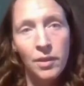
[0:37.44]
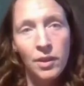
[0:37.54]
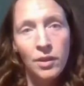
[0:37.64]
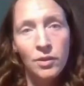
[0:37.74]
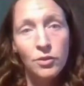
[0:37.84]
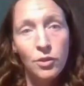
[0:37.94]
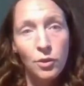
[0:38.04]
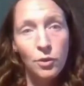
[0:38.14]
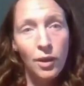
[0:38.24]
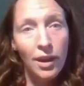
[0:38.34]

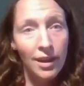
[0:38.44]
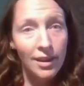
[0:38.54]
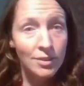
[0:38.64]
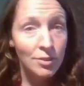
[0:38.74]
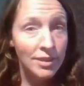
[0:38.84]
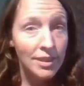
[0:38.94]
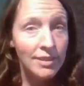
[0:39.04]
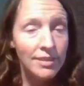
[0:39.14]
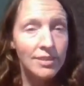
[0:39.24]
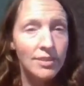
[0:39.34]
So I
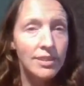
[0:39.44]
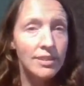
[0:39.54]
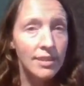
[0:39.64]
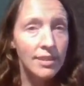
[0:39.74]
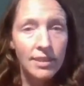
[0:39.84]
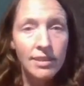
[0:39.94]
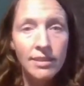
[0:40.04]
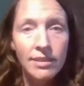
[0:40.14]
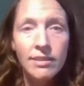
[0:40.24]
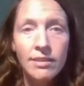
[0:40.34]
test theories like
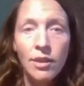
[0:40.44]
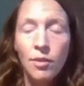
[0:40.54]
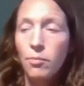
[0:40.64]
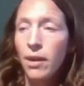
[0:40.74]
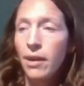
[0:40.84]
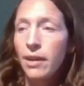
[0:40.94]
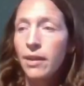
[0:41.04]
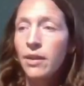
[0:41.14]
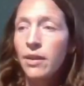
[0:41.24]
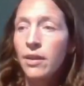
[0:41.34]
this by
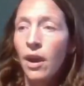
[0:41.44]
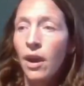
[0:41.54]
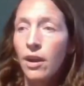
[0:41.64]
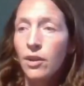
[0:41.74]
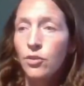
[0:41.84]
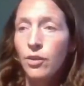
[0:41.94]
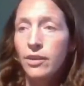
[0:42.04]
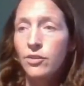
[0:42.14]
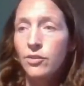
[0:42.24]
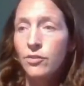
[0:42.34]
trying
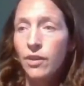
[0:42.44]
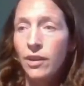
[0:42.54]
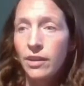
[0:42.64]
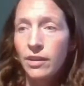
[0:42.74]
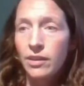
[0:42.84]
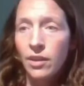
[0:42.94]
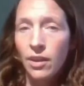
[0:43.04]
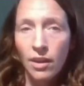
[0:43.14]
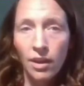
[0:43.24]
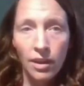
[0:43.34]
to find
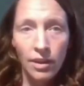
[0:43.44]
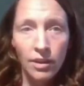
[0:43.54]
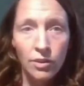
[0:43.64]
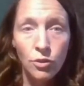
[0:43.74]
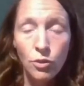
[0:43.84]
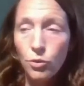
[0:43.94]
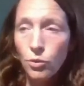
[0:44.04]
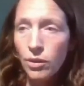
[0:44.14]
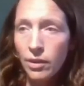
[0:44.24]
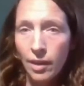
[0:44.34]
new
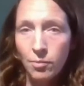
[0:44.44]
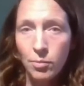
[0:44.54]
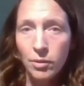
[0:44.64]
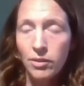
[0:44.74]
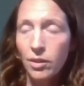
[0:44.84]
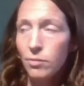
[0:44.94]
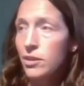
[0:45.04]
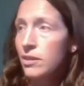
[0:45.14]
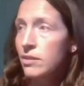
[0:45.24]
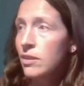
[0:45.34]
Kuiper belt
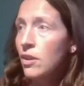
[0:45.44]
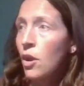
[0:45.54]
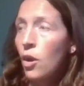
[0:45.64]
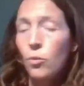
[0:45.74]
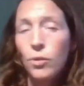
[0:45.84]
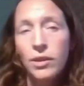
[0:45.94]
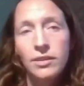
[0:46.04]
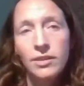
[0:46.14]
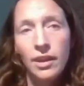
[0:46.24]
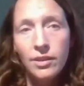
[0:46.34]
objects, which
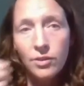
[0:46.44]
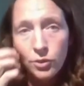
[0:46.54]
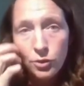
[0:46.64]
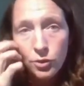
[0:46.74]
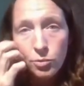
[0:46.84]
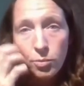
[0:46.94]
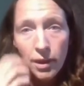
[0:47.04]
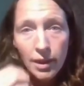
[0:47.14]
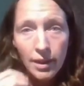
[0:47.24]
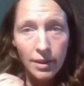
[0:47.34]
I do by